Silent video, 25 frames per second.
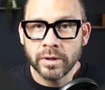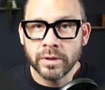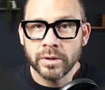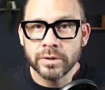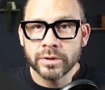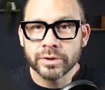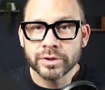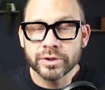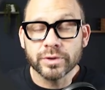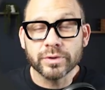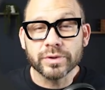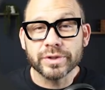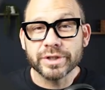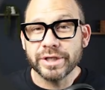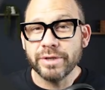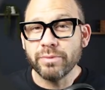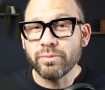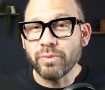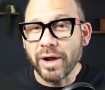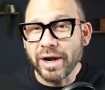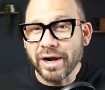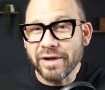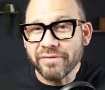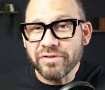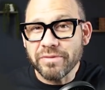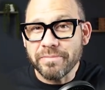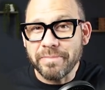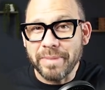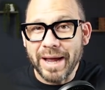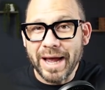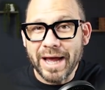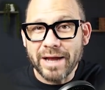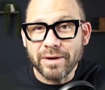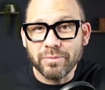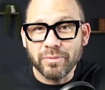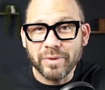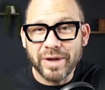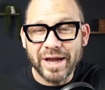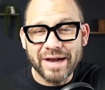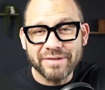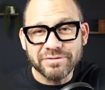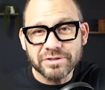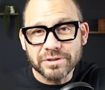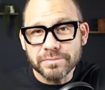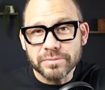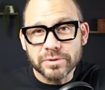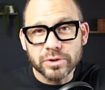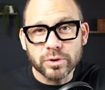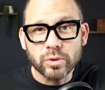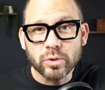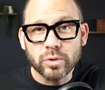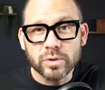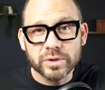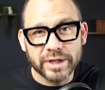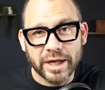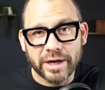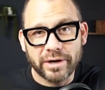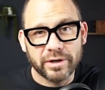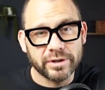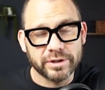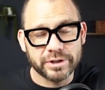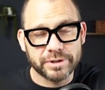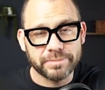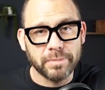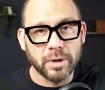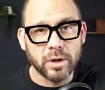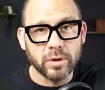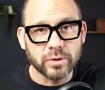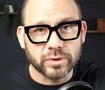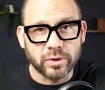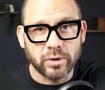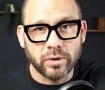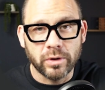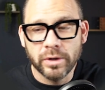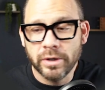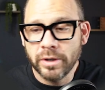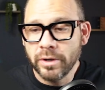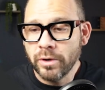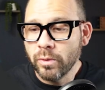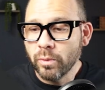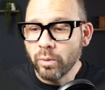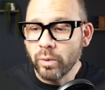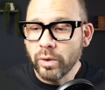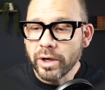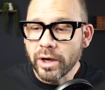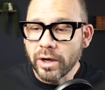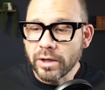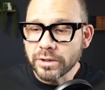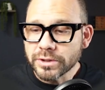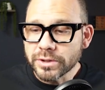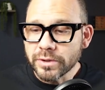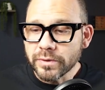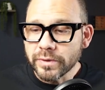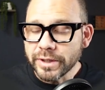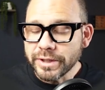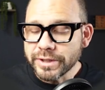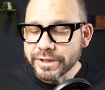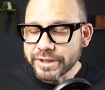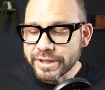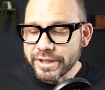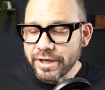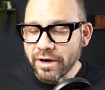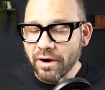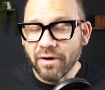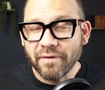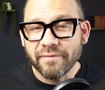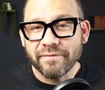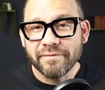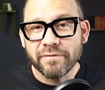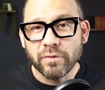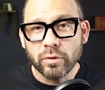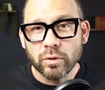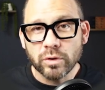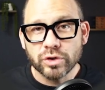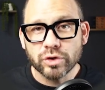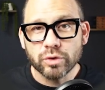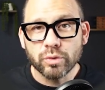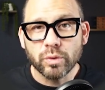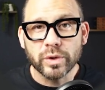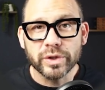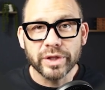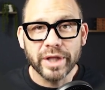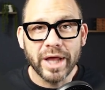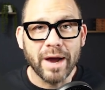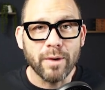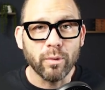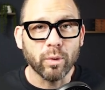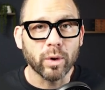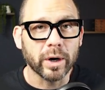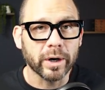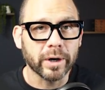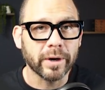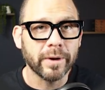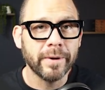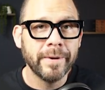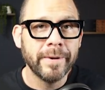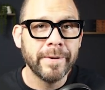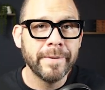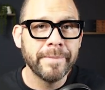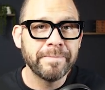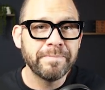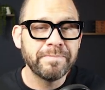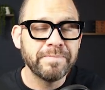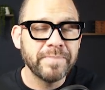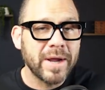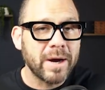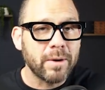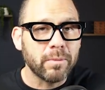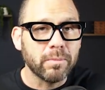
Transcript: So you'll see right off the bat, we have some tools at our disposal. We also can see our virtual network. Now,